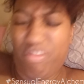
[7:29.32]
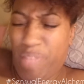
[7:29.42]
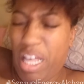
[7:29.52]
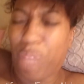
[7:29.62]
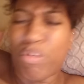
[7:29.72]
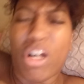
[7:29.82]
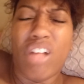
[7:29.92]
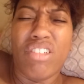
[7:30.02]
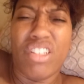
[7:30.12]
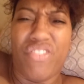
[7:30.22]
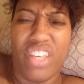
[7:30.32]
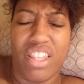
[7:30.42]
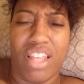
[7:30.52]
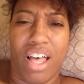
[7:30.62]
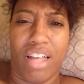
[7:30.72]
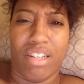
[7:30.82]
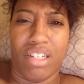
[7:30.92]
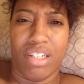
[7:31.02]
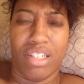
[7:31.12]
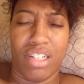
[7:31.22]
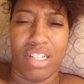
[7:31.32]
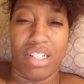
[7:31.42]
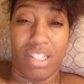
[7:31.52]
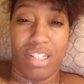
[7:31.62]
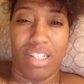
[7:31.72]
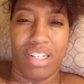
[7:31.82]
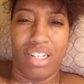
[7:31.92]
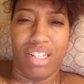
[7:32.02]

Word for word: help cultivate that. Huh?